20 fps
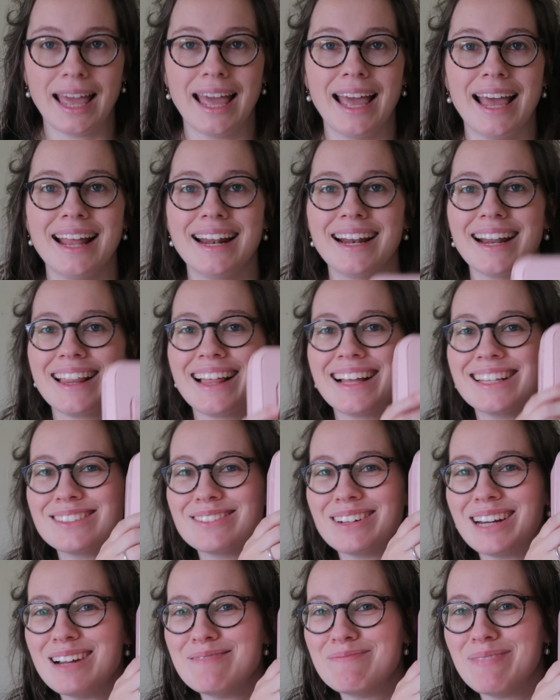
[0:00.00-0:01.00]
and
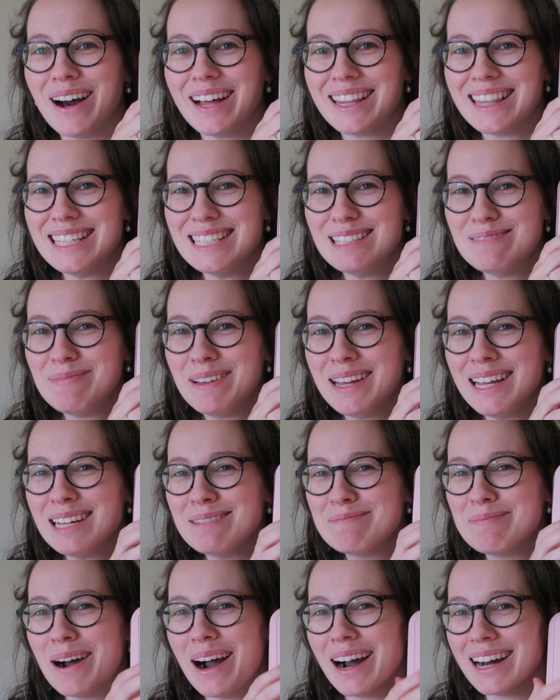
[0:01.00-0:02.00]
that's what I bought this
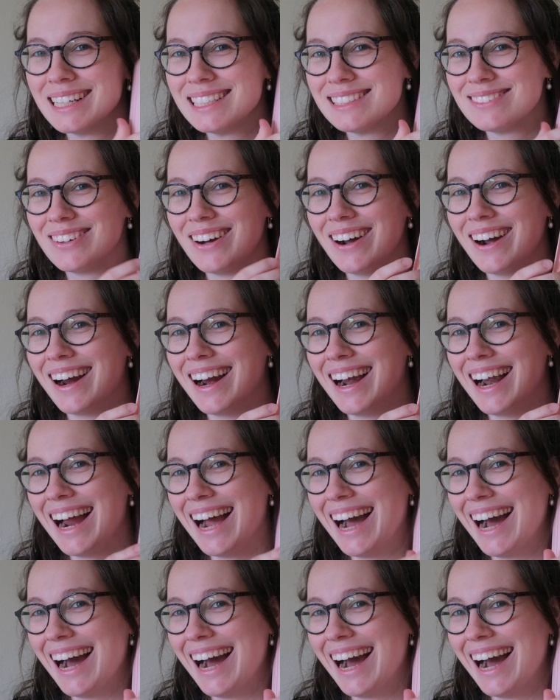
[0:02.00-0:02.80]
pink box for. Oh,